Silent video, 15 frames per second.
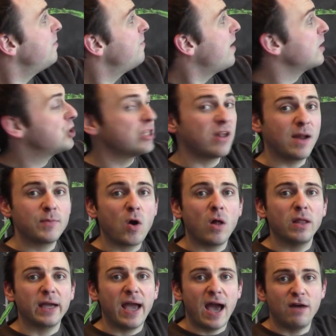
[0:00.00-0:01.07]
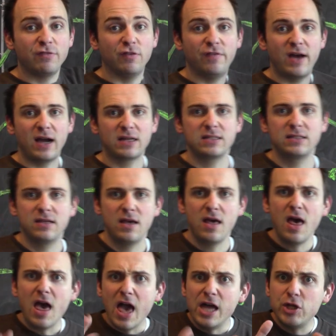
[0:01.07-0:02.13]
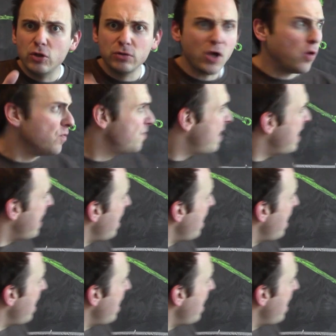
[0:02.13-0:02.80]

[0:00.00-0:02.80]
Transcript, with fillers: function that I'm calling f of x. And you'll note that